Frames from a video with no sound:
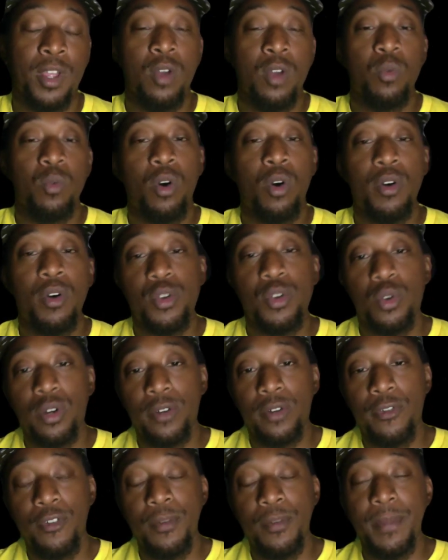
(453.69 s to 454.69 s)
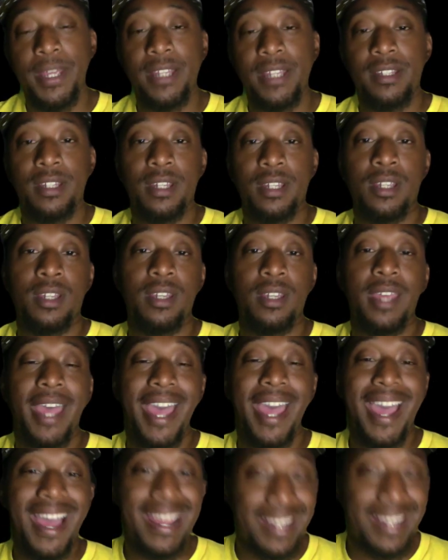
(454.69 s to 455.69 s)
Well, in order for me to
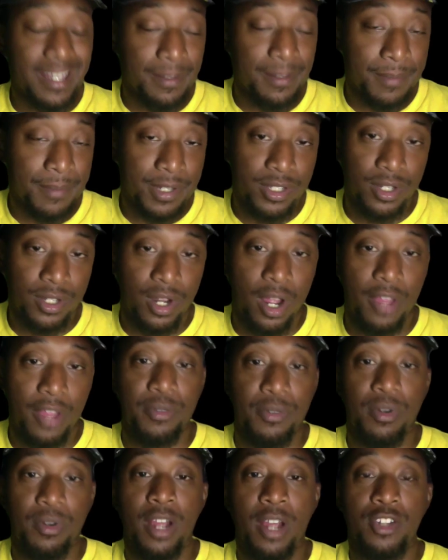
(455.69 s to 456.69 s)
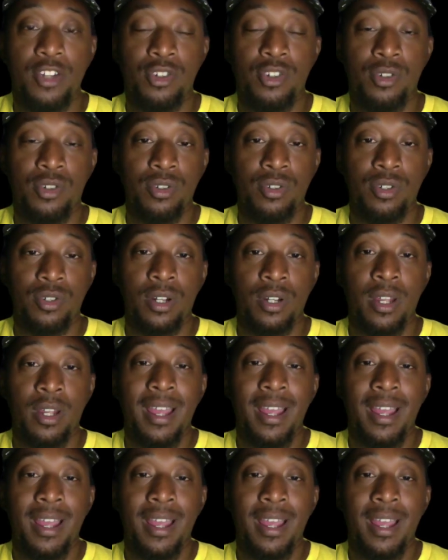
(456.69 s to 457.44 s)
add him as an authorized user,